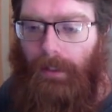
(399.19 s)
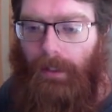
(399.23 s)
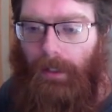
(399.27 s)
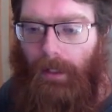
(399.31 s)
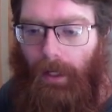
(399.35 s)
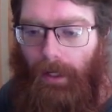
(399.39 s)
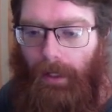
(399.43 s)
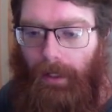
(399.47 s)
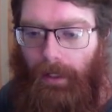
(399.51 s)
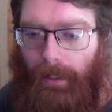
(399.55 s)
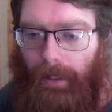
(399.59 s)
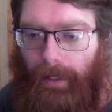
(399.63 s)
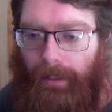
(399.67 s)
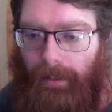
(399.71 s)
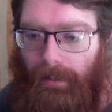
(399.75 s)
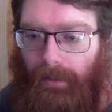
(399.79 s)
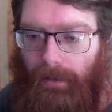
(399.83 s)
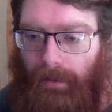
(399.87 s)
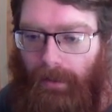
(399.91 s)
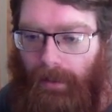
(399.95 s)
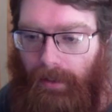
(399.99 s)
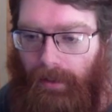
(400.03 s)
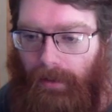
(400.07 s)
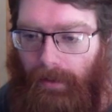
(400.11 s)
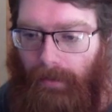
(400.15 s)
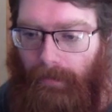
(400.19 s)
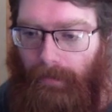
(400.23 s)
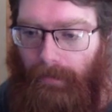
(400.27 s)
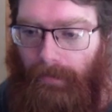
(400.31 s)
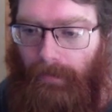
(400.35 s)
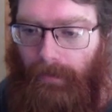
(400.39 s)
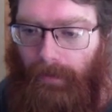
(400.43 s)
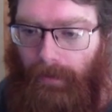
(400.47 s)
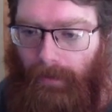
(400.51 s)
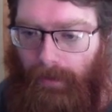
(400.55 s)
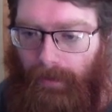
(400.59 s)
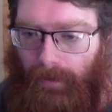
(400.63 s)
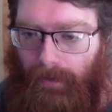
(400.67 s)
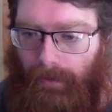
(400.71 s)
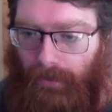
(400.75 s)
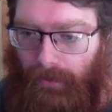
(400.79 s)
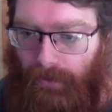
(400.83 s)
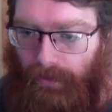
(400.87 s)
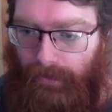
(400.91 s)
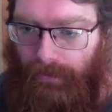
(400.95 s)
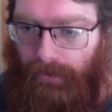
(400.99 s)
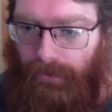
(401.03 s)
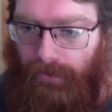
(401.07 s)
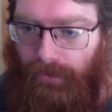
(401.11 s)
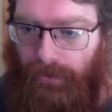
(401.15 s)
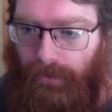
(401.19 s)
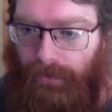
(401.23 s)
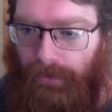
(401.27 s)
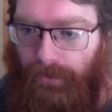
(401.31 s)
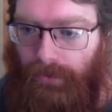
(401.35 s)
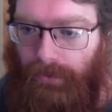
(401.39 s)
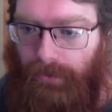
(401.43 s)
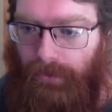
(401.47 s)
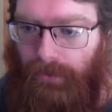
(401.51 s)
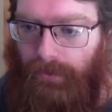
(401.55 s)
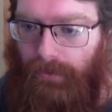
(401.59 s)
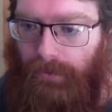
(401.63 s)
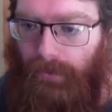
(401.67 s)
at the end of each of his turns,